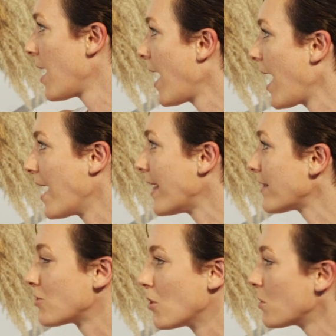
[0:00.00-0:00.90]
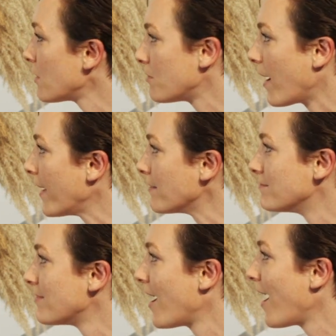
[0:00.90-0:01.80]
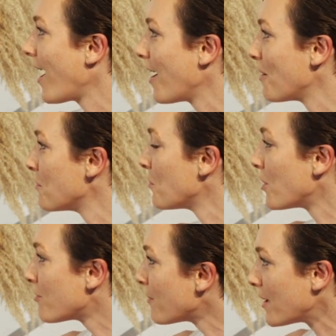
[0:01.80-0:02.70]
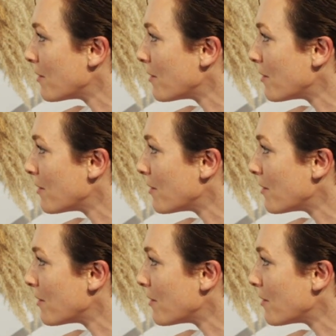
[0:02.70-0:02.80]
and that's totally fine. One of